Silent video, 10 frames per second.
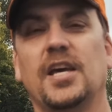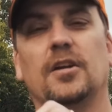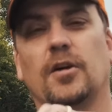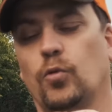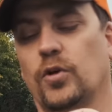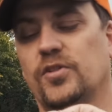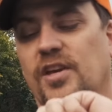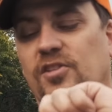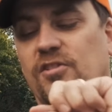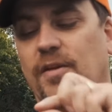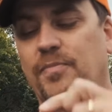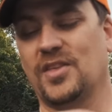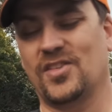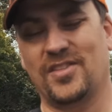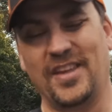In other words, I slip the
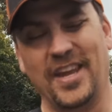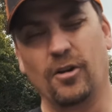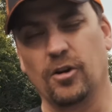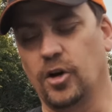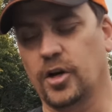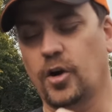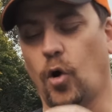stinger hook